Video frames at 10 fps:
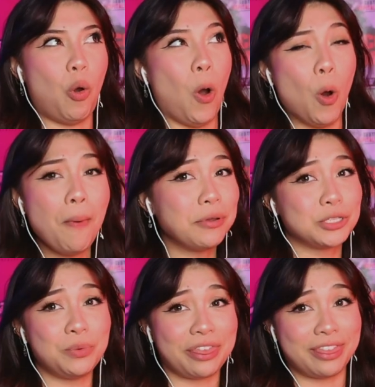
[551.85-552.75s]

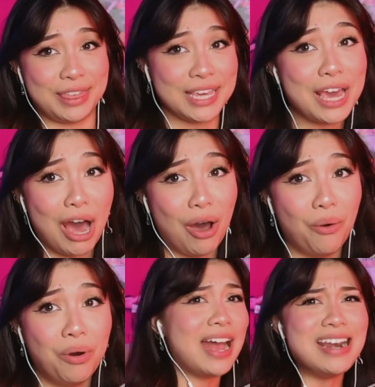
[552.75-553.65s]
almost with
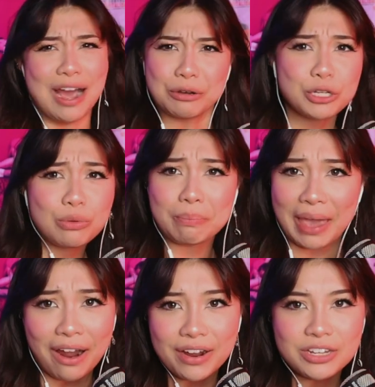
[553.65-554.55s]
Theo, and now she's with
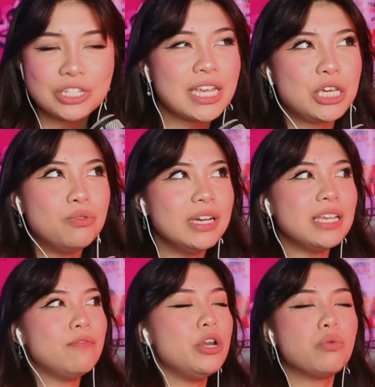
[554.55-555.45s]
Parrish. It's like, you guys
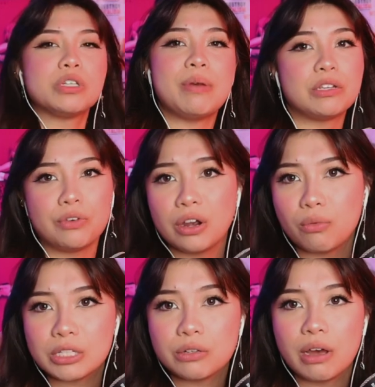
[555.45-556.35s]
have no respect for her
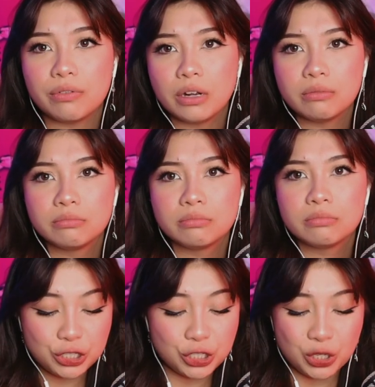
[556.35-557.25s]
whatsoever.
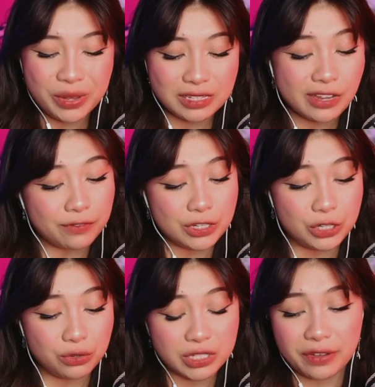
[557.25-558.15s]
They're just doing stuff to
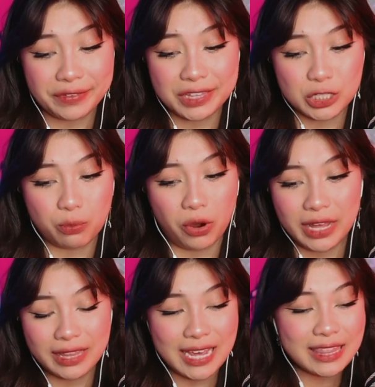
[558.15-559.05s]
do stuff at this
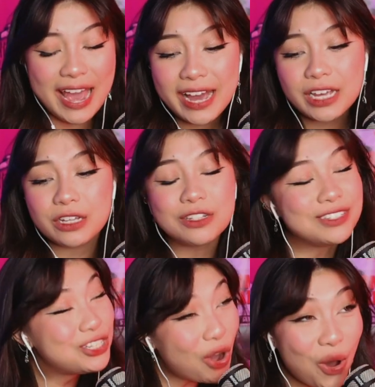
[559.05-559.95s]
point. Like, they
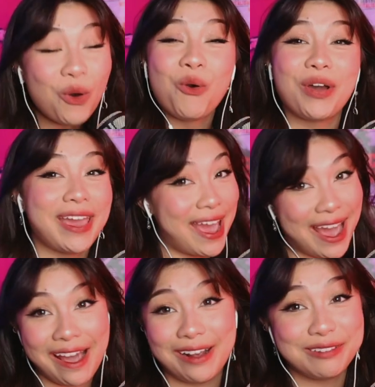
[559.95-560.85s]
don't
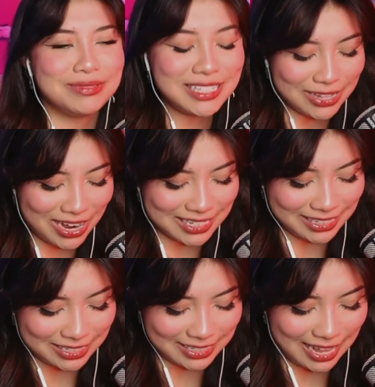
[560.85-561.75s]
care. This is
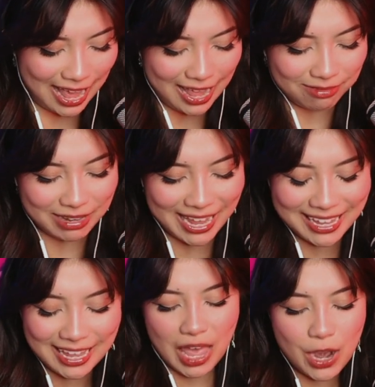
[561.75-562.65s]
honestly just sad.
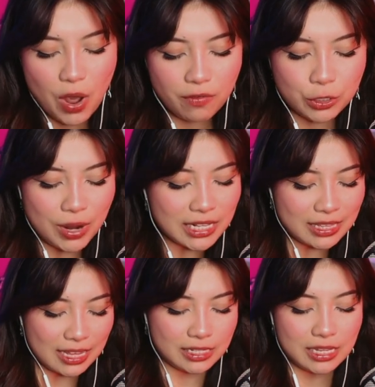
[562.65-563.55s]
Like, and whoever
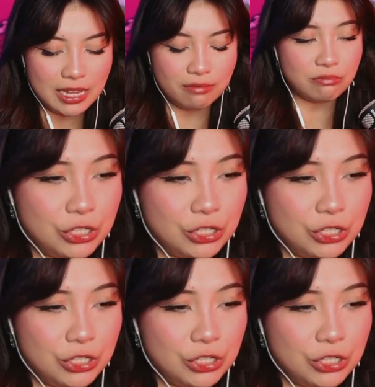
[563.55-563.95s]
directed that scene,